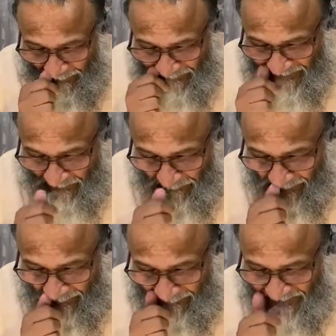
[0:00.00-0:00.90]
himself
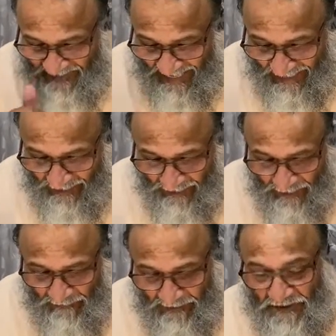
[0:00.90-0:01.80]
becomes that
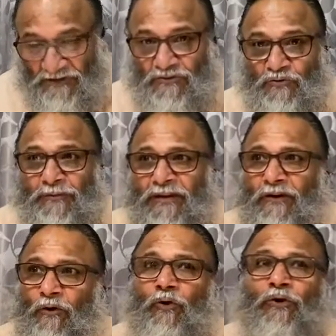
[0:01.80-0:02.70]
which is to be
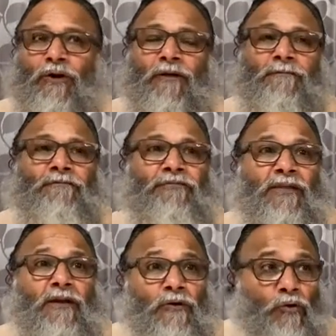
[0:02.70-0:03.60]
known.
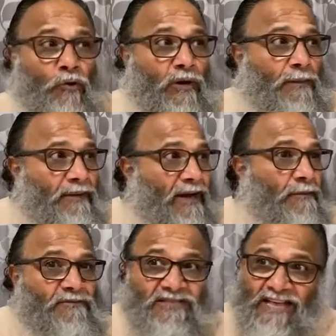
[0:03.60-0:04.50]
Knower
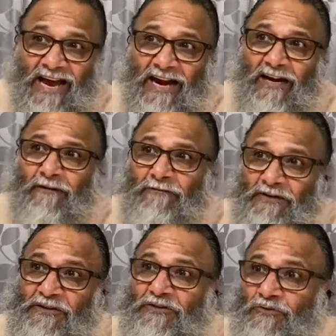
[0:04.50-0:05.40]
becomes that
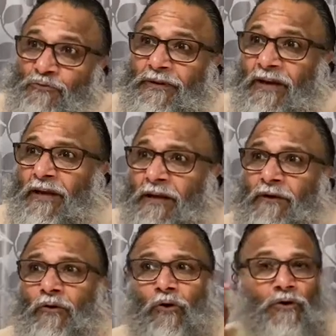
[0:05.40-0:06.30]
which is to be
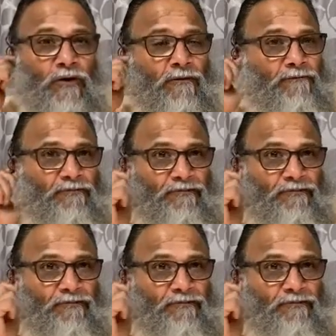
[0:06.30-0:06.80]
known.